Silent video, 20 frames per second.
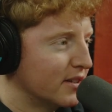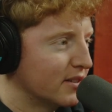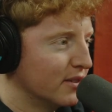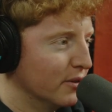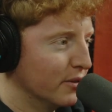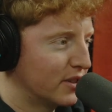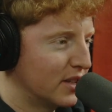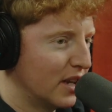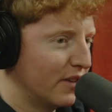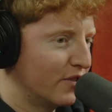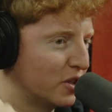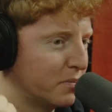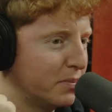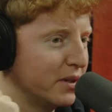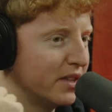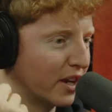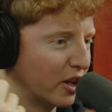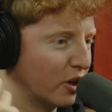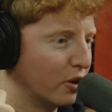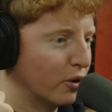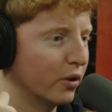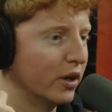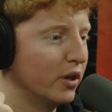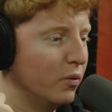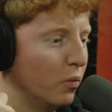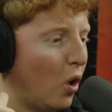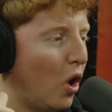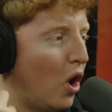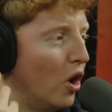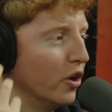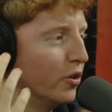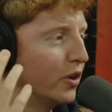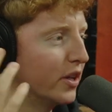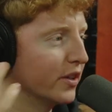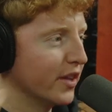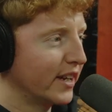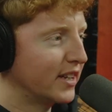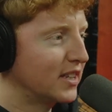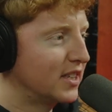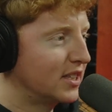So instead of it just being like a green wall, you
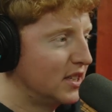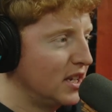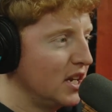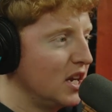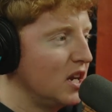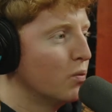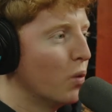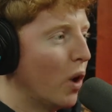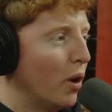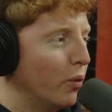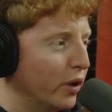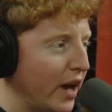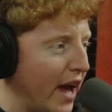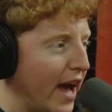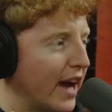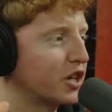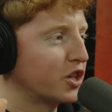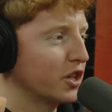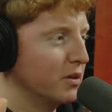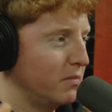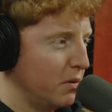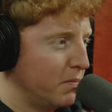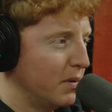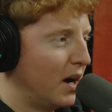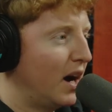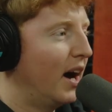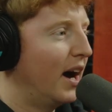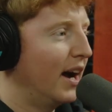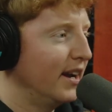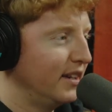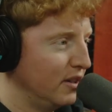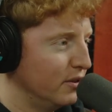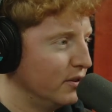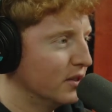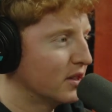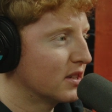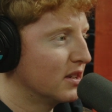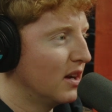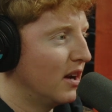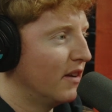can like see what would actually be behind you
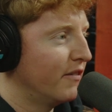and stuff.